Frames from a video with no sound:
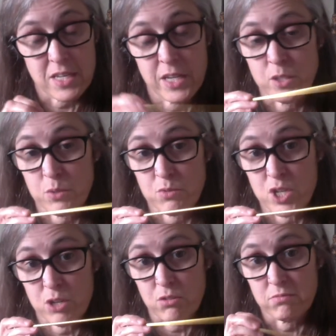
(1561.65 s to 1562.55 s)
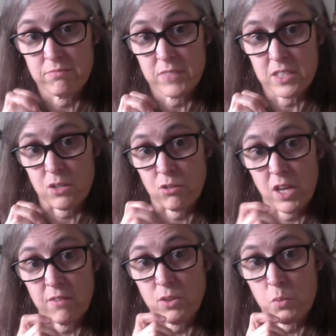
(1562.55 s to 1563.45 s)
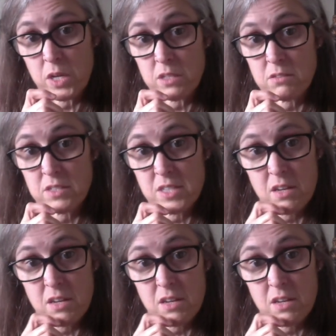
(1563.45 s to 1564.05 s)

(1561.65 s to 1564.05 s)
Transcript: I don't know, because I only have the one set